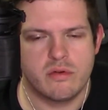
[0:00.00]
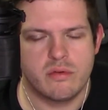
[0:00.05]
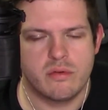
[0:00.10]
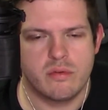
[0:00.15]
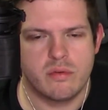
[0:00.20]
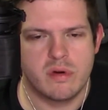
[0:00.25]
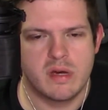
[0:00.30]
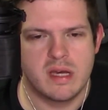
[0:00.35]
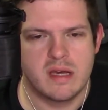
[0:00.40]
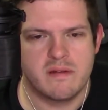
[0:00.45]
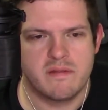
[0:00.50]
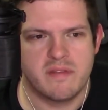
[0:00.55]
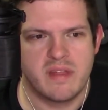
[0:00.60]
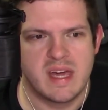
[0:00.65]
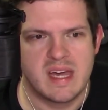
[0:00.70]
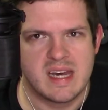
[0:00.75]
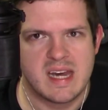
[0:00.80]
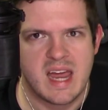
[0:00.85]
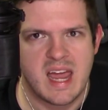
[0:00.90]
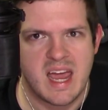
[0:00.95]
if
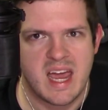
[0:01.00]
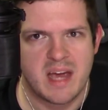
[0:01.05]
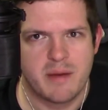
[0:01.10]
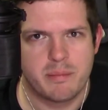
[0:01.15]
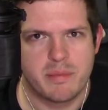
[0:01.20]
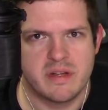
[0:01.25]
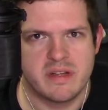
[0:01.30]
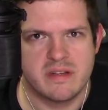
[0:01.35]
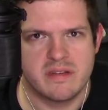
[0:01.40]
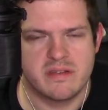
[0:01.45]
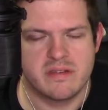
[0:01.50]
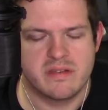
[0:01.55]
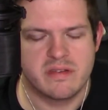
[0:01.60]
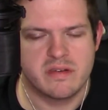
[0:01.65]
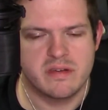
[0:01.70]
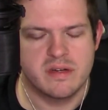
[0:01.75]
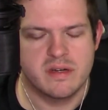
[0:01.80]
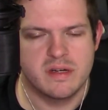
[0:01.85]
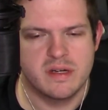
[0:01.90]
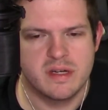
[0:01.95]
that happens,
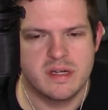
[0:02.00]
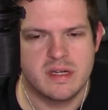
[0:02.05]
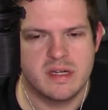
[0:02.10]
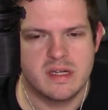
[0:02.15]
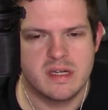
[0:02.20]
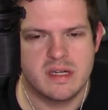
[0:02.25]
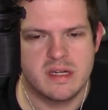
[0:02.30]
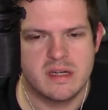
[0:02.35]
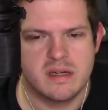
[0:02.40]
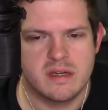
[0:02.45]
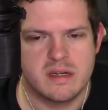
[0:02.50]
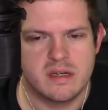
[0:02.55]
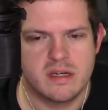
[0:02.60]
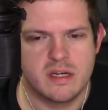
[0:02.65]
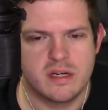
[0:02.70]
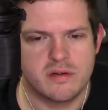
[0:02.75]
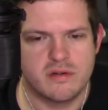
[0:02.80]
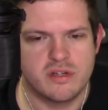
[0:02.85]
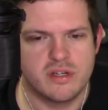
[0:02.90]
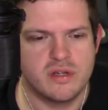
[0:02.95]

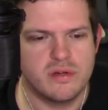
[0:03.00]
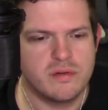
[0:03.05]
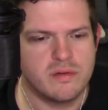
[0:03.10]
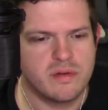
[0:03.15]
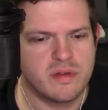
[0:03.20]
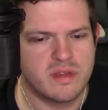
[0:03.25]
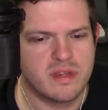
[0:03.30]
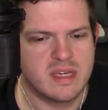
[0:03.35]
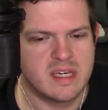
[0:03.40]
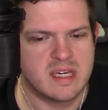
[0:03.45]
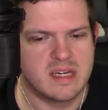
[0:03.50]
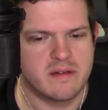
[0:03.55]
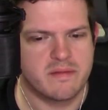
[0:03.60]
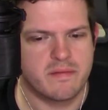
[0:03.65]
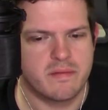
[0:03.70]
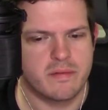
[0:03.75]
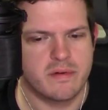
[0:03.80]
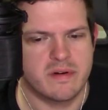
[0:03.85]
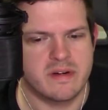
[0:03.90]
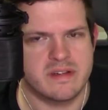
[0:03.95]
do you think
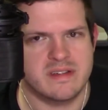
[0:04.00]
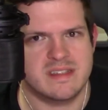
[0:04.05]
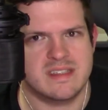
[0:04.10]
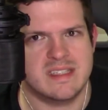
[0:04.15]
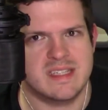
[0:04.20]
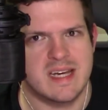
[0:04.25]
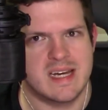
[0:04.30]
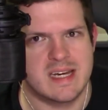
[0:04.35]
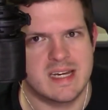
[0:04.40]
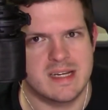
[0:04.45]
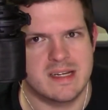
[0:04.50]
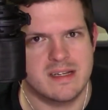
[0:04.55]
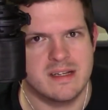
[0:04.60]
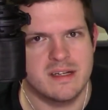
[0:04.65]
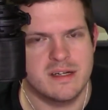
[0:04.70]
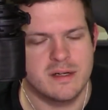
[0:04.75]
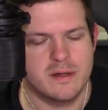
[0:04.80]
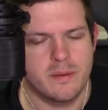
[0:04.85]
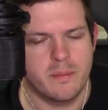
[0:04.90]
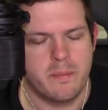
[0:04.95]
for a second
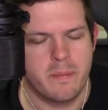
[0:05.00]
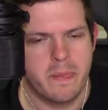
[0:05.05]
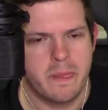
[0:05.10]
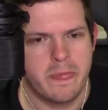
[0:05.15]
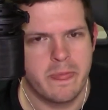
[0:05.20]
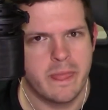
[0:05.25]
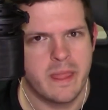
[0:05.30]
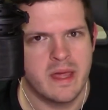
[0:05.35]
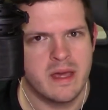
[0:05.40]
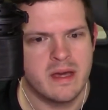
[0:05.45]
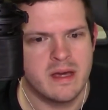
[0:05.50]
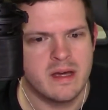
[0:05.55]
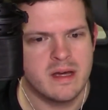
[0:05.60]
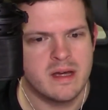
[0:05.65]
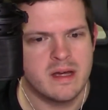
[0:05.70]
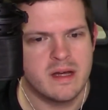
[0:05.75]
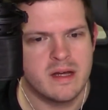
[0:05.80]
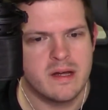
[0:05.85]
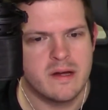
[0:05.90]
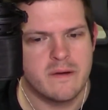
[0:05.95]

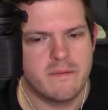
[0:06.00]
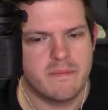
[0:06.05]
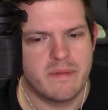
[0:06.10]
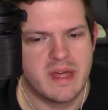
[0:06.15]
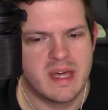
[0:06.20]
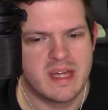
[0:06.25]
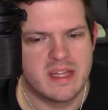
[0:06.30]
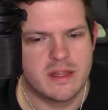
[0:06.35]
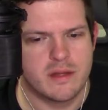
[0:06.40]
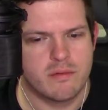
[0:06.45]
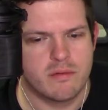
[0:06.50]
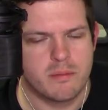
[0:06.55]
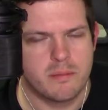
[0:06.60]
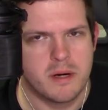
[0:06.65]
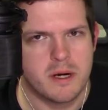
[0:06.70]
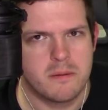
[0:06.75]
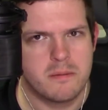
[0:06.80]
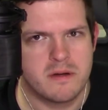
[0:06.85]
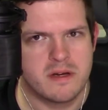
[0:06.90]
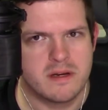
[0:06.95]
that the
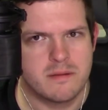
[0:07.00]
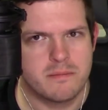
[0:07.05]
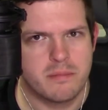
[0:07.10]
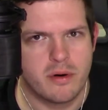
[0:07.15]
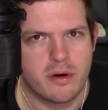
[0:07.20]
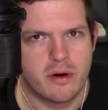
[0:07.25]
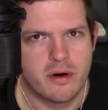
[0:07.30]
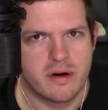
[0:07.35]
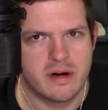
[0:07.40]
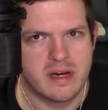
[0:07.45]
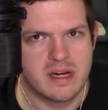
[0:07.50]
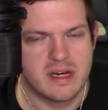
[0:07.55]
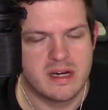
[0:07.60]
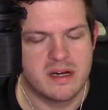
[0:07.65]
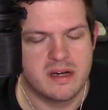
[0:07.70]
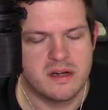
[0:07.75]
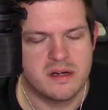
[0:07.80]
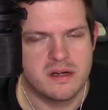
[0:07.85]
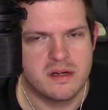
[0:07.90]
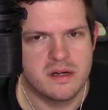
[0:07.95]
Republican Party
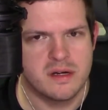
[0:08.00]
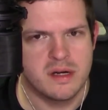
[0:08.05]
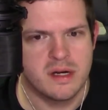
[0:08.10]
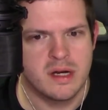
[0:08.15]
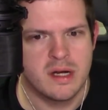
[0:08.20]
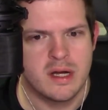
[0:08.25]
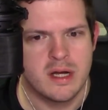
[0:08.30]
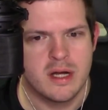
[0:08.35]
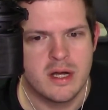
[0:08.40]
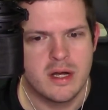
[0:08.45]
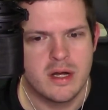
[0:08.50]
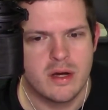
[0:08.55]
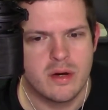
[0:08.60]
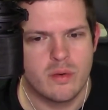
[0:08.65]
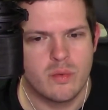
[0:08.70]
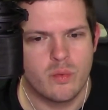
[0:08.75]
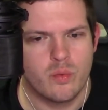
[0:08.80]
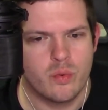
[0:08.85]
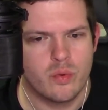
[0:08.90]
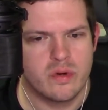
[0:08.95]

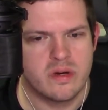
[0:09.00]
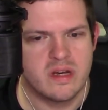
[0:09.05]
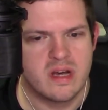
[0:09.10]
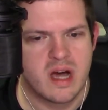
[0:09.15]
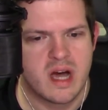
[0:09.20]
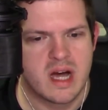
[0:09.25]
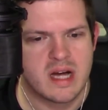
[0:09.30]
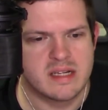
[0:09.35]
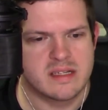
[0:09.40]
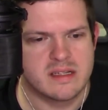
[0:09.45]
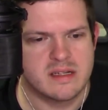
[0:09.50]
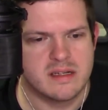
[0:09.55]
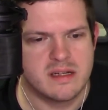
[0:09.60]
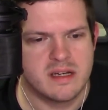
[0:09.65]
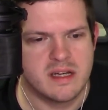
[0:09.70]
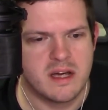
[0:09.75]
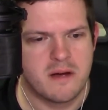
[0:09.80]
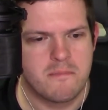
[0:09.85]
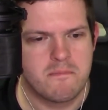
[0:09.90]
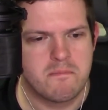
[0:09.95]
would not
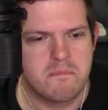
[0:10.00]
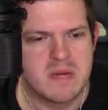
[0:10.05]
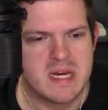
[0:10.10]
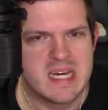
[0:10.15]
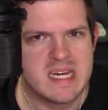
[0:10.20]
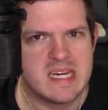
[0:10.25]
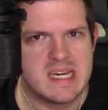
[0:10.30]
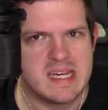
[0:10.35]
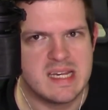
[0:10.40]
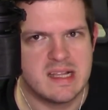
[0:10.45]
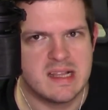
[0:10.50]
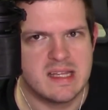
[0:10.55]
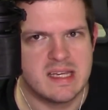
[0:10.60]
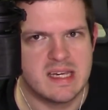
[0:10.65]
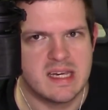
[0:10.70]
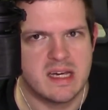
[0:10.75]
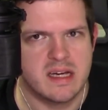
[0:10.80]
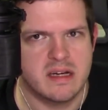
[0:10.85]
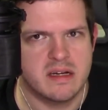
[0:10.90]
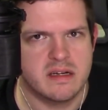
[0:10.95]

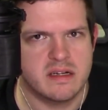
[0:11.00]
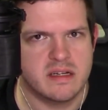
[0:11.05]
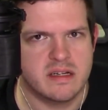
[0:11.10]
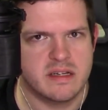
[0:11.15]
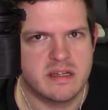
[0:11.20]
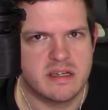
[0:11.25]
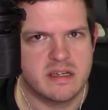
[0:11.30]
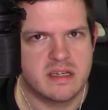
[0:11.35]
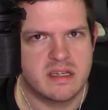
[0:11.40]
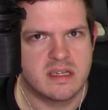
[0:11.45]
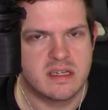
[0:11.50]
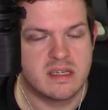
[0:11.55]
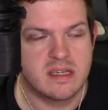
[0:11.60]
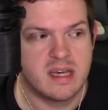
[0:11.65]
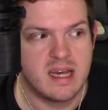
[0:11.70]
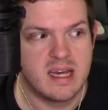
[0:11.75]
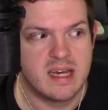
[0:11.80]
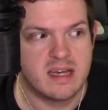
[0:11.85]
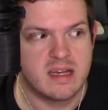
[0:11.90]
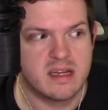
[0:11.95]
immediately
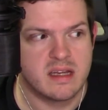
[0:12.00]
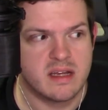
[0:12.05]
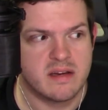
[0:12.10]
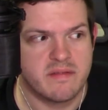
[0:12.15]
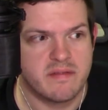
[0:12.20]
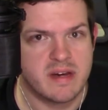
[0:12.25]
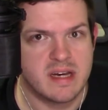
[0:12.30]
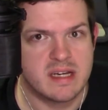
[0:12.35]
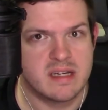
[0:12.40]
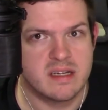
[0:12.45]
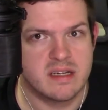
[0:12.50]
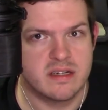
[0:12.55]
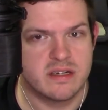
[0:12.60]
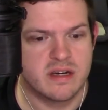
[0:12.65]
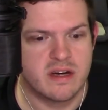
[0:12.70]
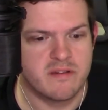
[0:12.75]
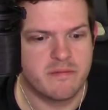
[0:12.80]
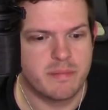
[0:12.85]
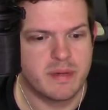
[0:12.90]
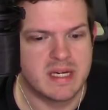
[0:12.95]
take advantage
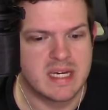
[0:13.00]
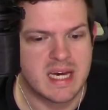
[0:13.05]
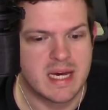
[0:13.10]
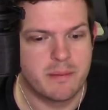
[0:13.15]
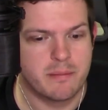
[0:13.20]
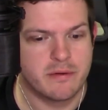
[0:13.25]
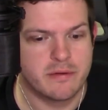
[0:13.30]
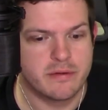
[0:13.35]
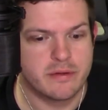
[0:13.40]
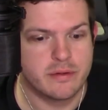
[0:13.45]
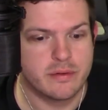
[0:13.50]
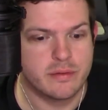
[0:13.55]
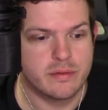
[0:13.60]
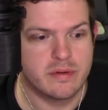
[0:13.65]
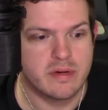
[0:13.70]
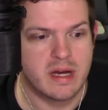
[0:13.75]
of being able to